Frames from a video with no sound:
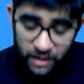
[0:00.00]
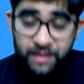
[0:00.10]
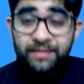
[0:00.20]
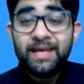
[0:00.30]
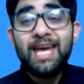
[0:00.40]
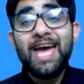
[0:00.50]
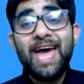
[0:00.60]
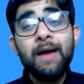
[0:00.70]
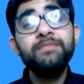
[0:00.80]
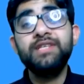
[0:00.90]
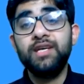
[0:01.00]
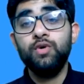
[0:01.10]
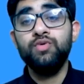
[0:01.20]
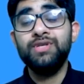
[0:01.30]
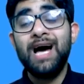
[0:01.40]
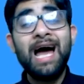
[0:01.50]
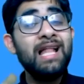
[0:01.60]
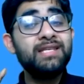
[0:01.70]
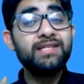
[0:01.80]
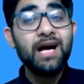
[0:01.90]
the MCQs. I'll
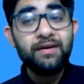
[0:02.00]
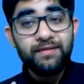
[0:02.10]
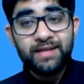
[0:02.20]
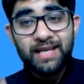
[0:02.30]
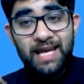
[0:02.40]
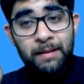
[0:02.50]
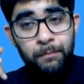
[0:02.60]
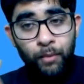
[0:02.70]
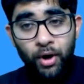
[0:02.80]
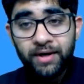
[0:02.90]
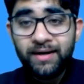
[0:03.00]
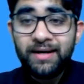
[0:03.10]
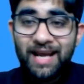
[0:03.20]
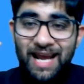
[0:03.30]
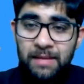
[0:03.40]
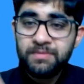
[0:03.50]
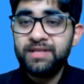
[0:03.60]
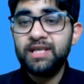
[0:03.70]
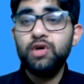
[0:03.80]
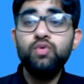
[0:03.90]
start with the important
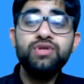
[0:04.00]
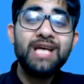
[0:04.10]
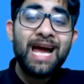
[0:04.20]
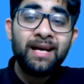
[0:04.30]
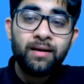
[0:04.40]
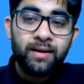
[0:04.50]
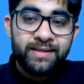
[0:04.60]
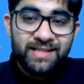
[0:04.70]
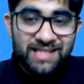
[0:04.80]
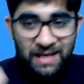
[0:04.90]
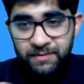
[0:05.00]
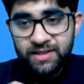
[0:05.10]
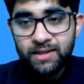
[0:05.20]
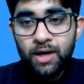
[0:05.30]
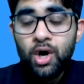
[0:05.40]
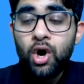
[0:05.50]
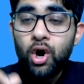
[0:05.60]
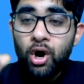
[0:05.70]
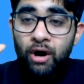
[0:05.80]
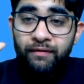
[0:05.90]
MCQs and concepts
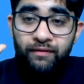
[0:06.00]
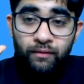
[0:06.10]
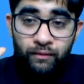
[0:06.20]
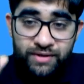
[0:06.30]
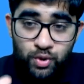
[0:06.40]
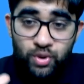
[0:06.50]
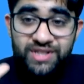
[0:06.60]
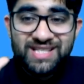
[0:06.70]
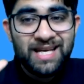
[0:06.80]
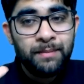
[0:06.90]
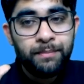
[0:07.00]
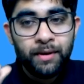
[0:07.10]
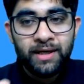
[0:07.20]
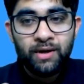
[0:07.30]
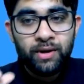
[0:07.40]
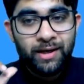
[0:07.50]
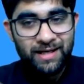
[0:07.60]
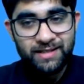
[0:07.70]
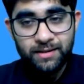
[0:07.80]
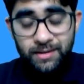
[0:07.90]
of suits in particular
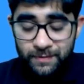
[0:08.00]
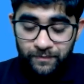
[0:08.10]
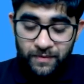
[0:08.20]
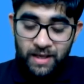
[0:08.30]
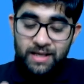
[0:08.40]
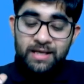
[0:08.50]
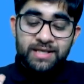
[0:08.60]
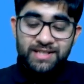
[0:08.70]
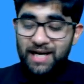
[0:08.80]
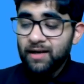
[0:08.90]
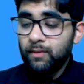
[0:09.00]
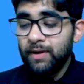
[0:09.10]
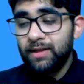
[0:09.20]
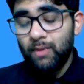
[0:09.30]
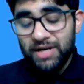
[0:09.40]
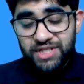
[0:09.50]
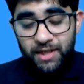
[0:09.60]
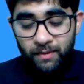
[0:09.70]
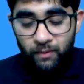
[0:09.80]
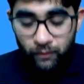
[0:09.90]
cases, starting with question
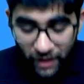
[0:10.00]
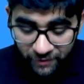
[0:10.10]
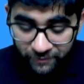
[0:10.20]
number 1.